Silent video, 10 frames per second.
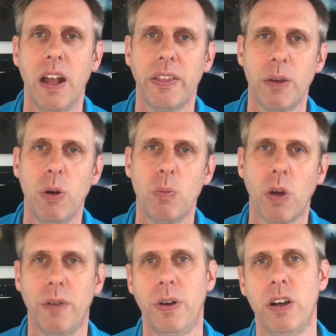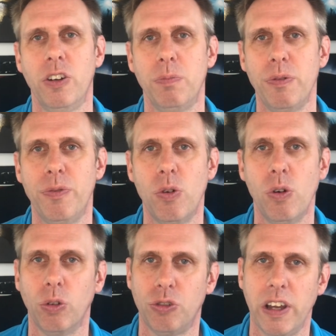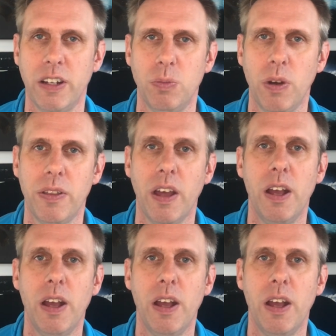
They weren't one I've heard of before or traded with,